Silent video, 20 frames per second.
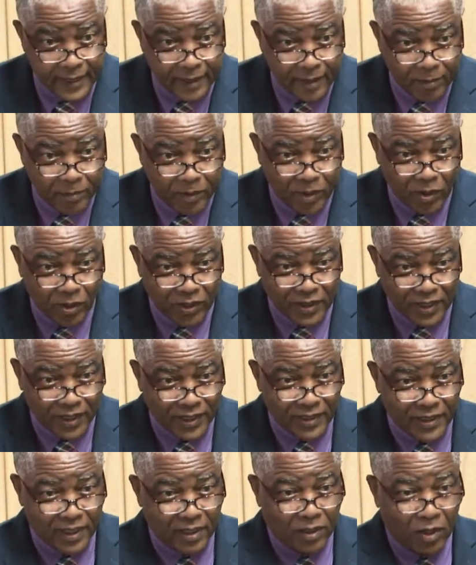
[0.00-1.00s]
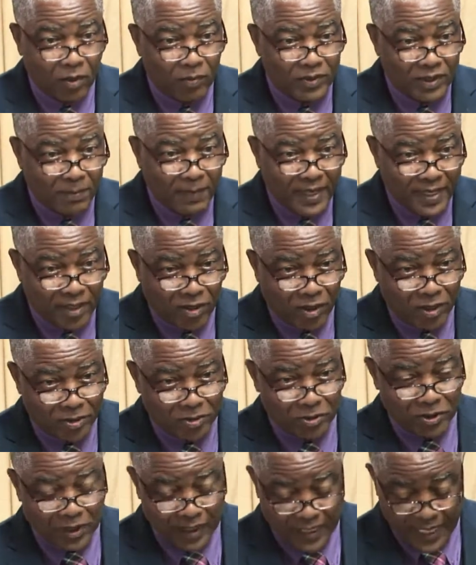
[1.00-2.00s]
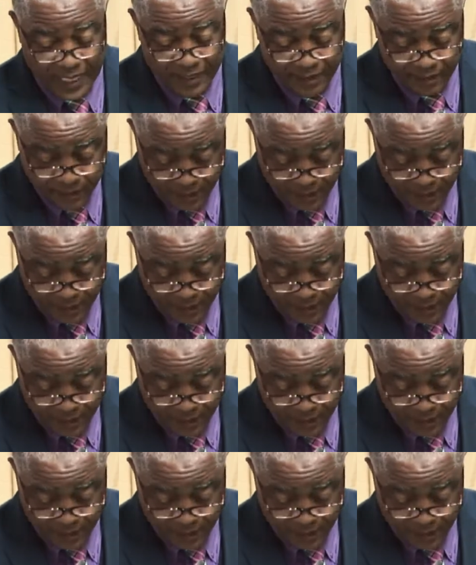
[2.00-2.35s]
because you can still always amend the Constitution again,